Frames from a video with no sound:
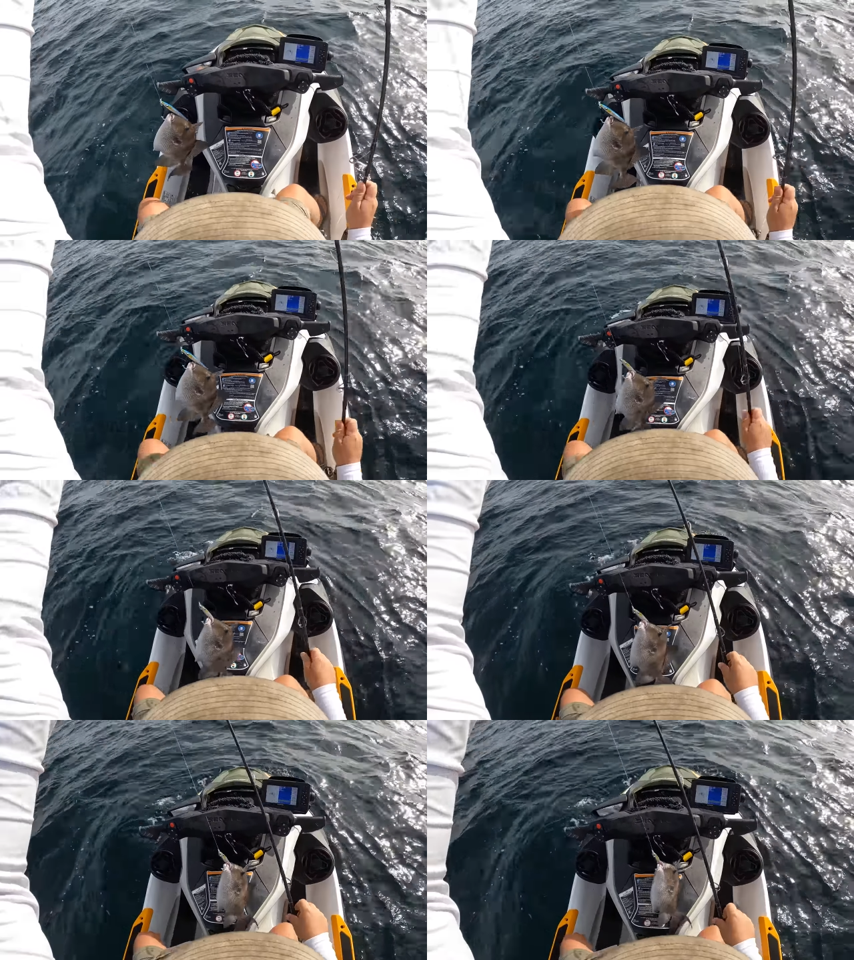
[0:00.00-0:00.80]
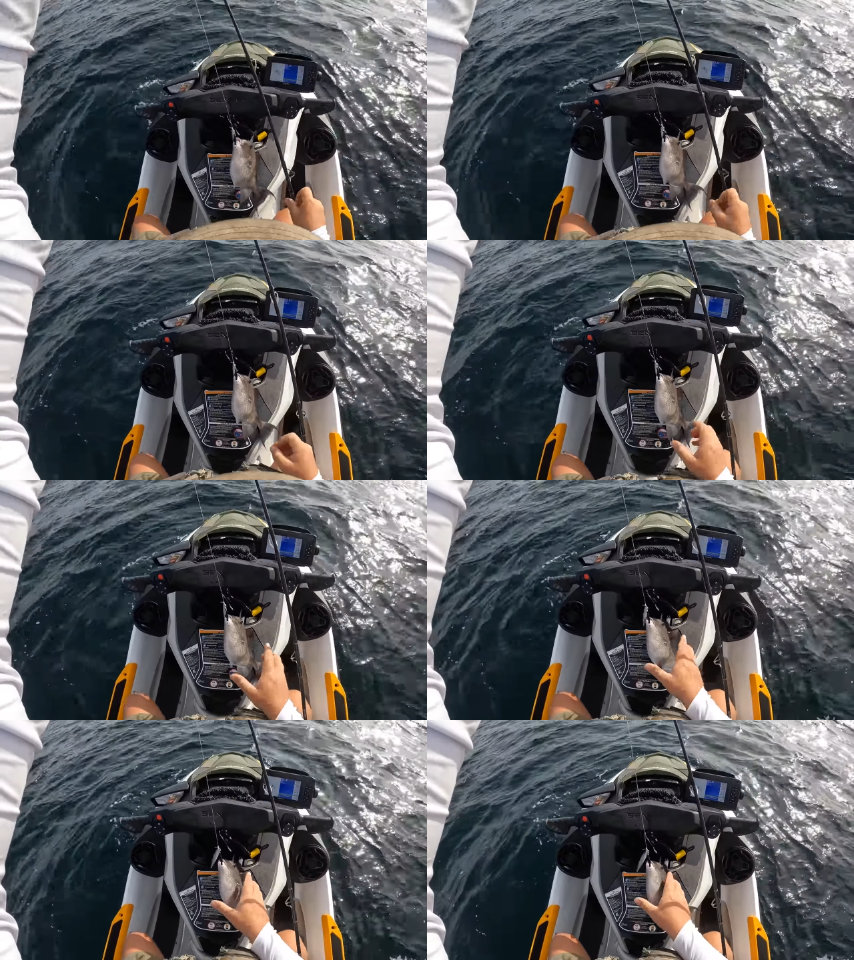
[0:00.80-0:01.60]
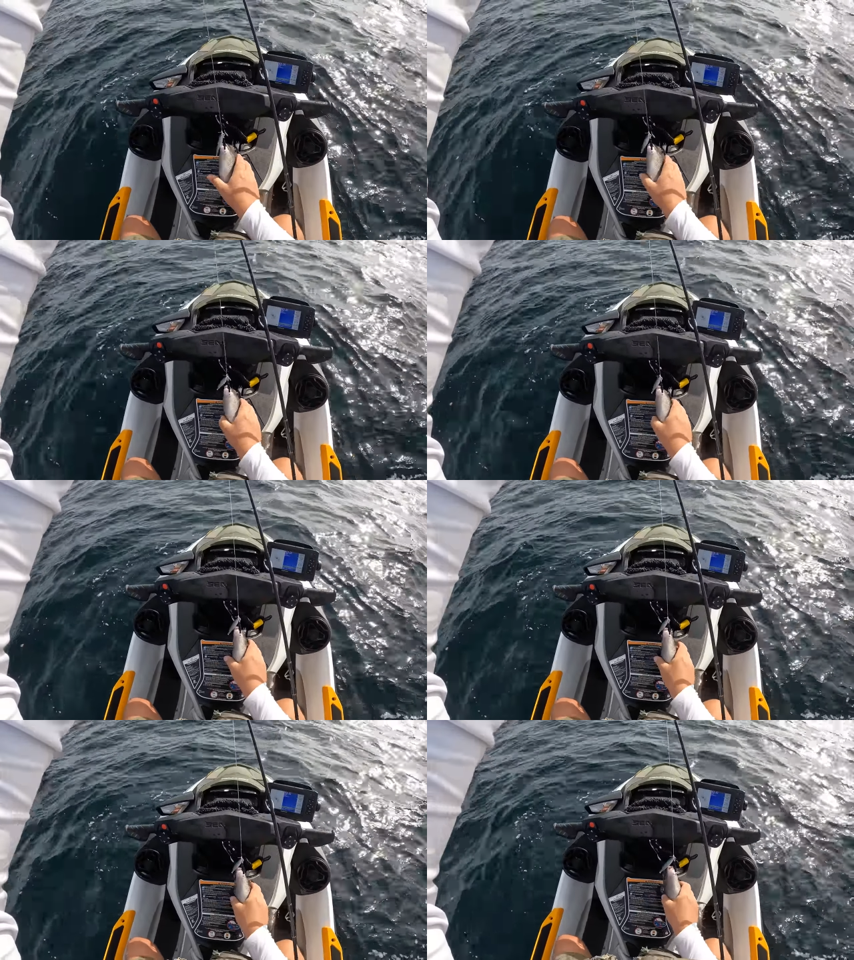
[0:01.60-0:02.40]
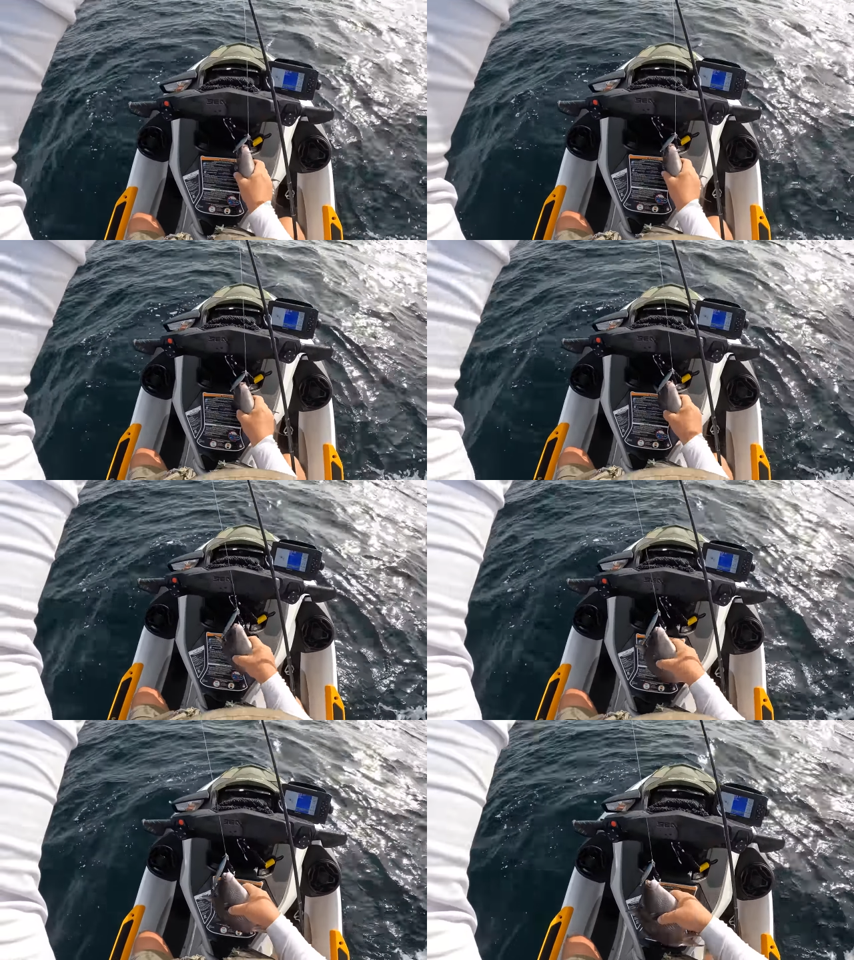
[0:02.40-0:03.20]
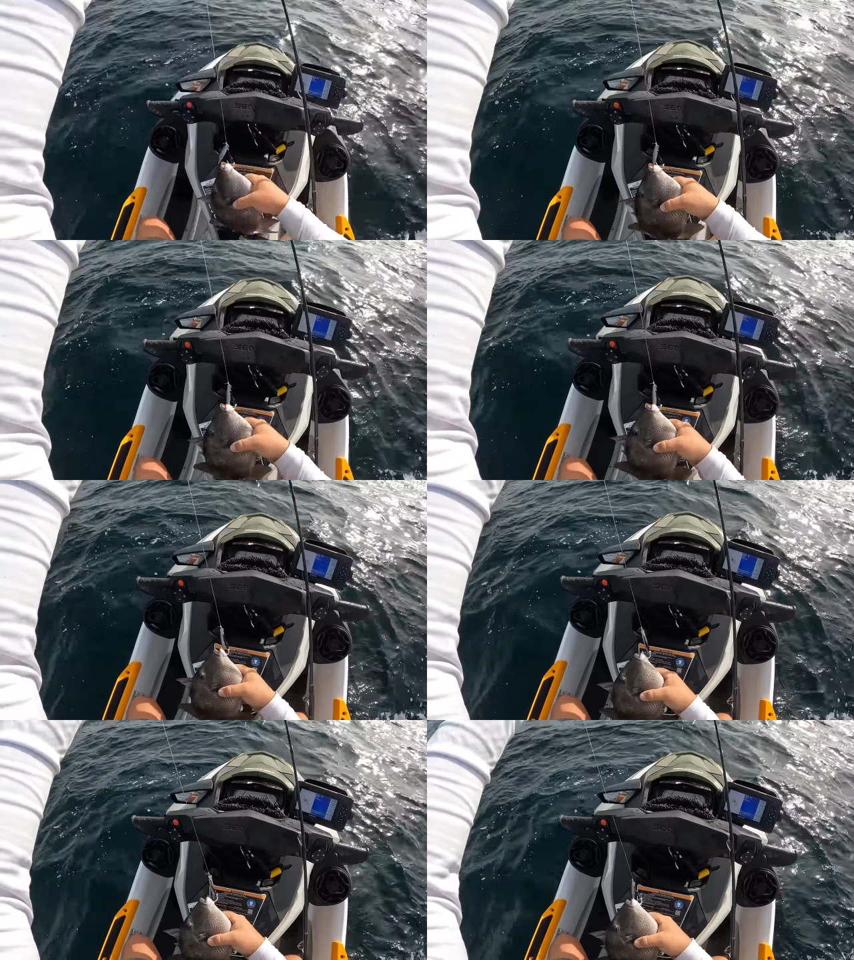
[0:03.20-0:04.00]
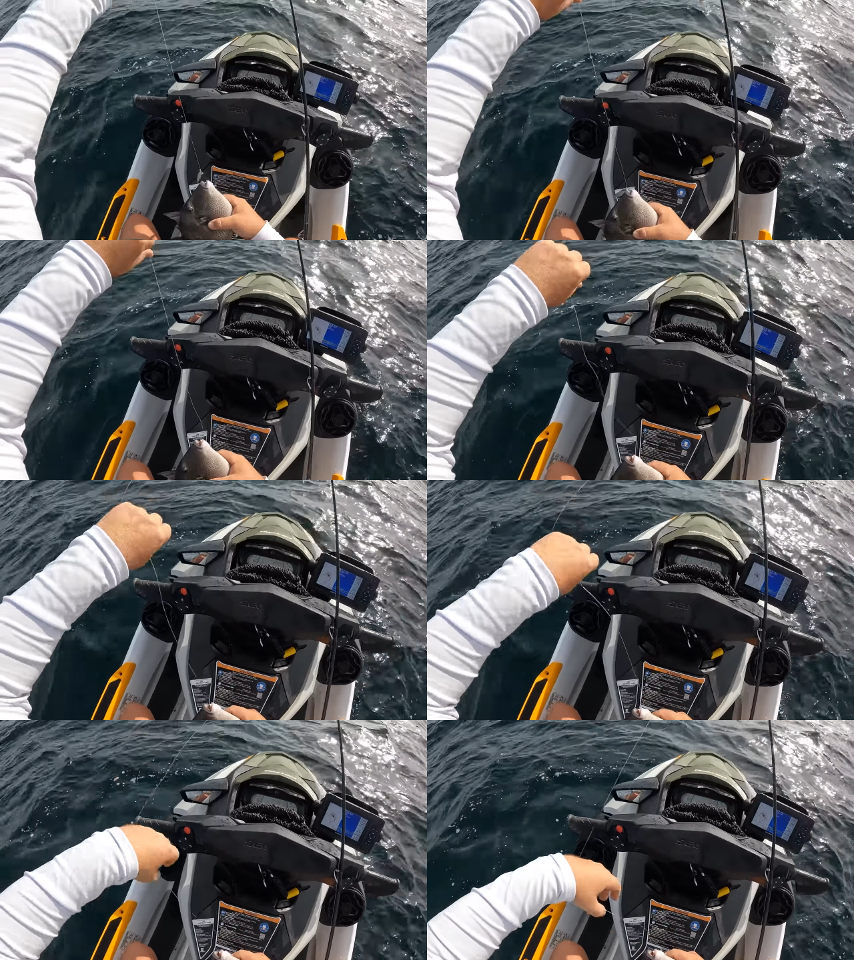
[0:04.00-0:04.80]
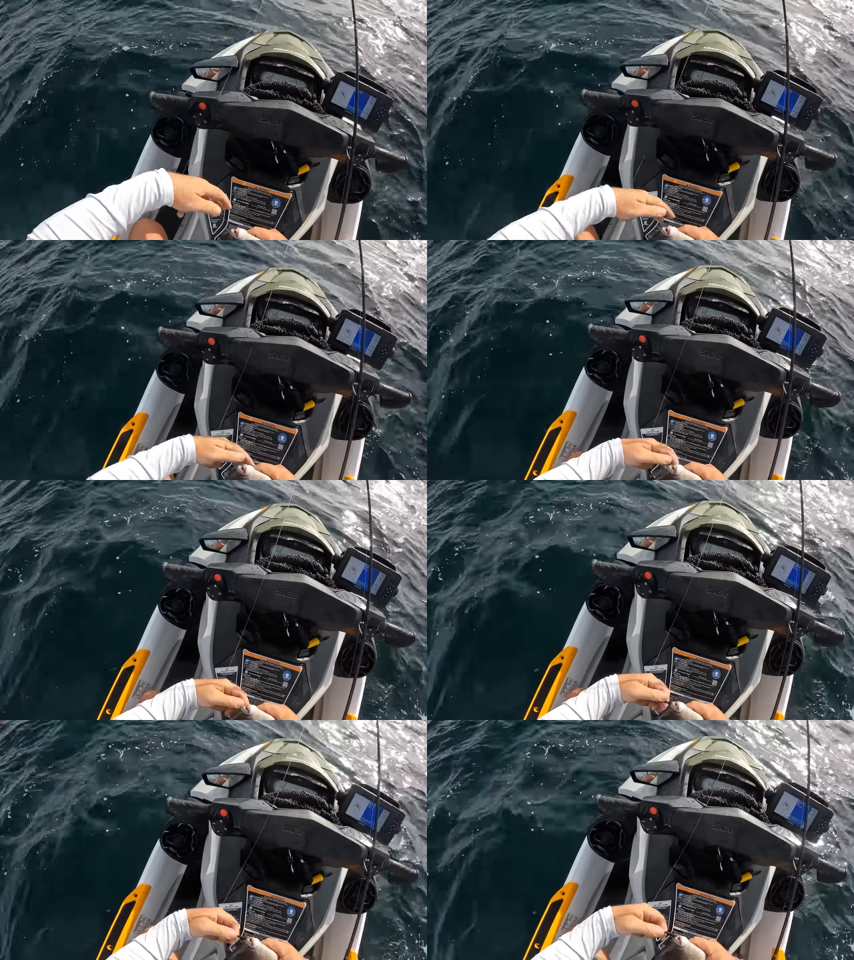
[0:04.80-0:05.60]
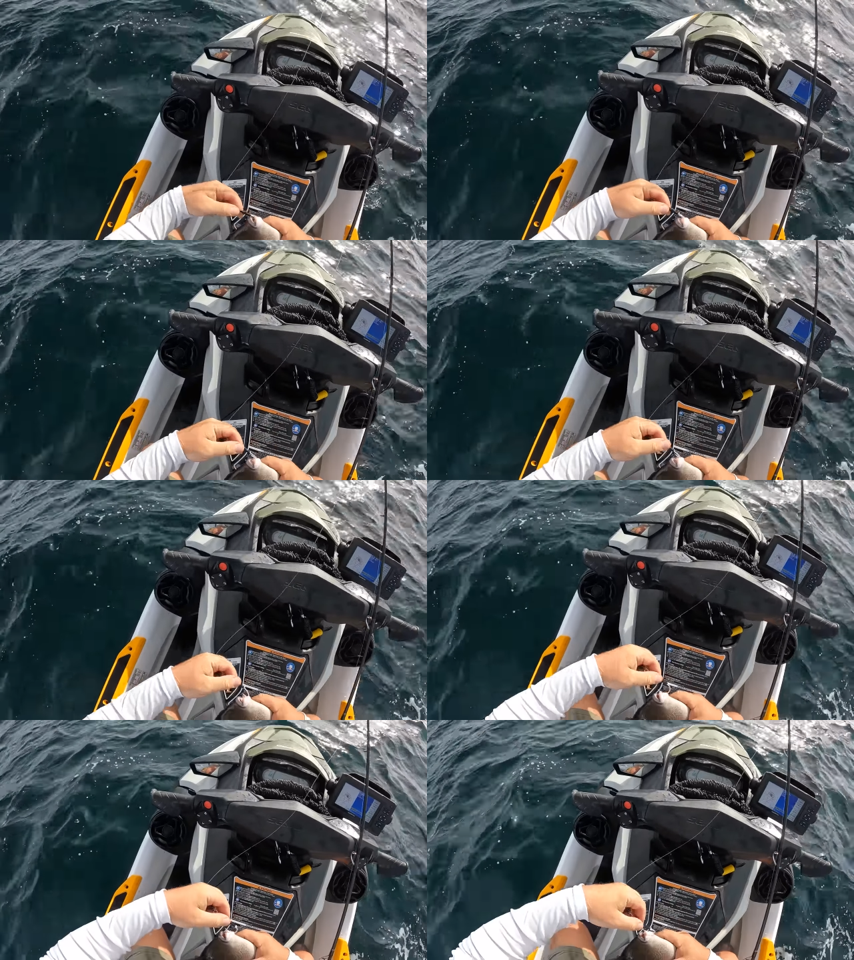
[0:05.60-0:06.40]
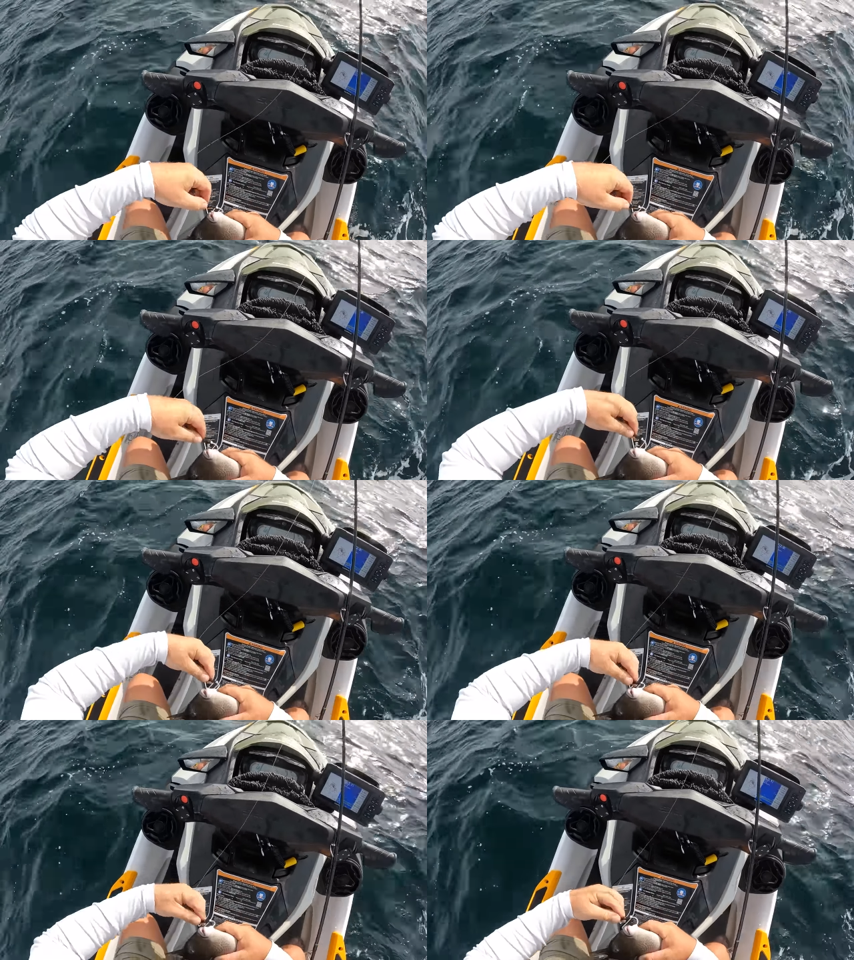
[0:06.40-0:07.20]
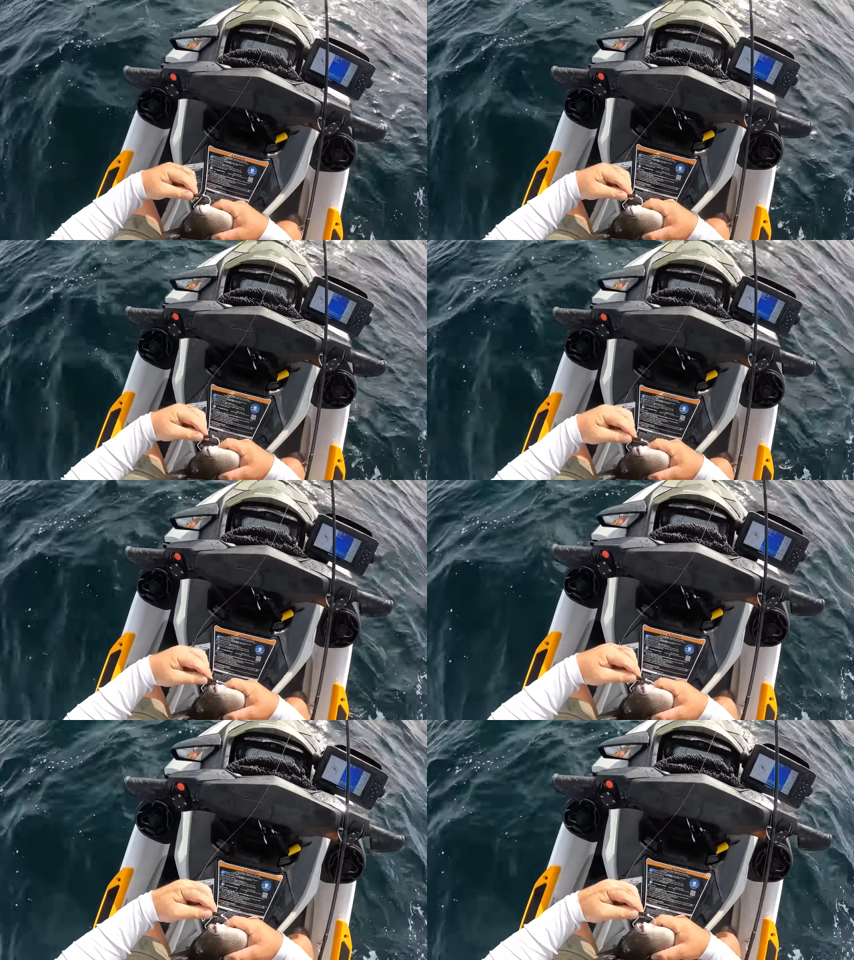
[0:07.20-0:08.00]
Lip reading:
No face is visible, so there are no lips to read.